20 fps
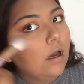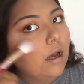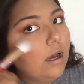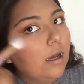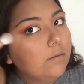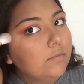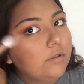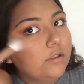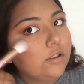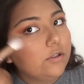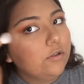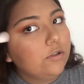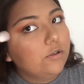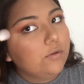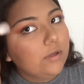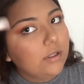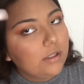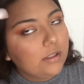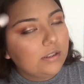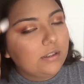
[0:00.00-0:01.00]
I'm still
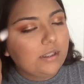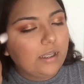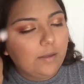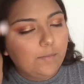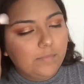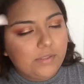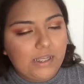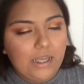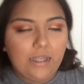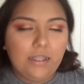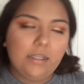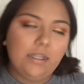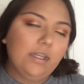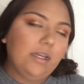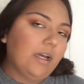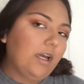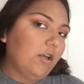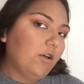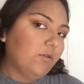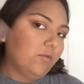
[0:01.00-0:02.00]
doing the same
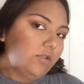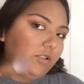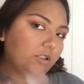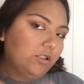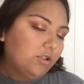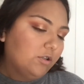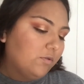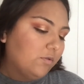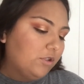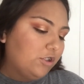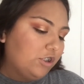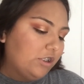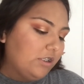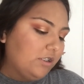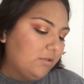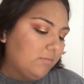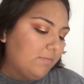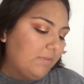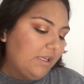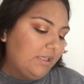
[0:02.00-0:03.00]
technique I always do, which
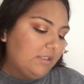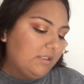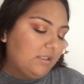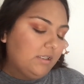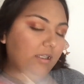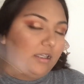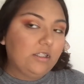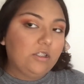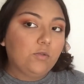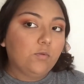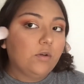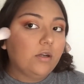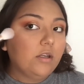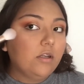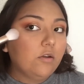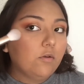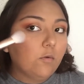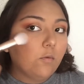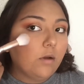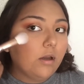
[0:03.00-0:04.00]
is mix this
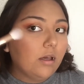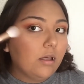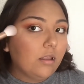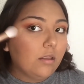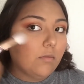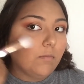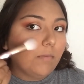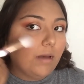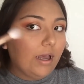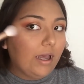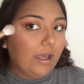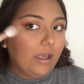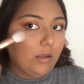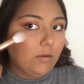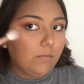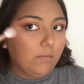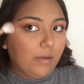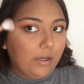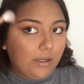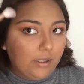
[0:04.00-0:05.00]
one with my
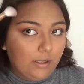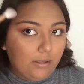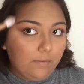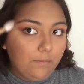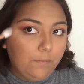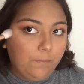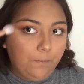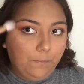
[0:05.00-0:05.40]
Becca